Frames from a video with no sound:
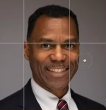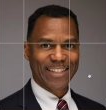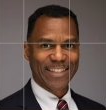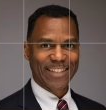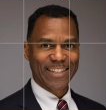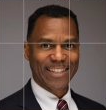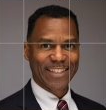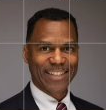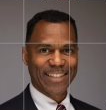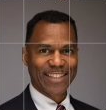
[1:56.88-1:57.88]

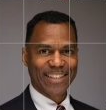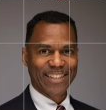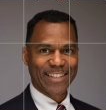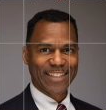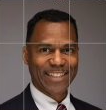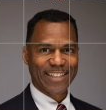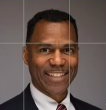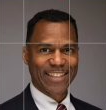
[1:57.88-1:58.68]
[no speech]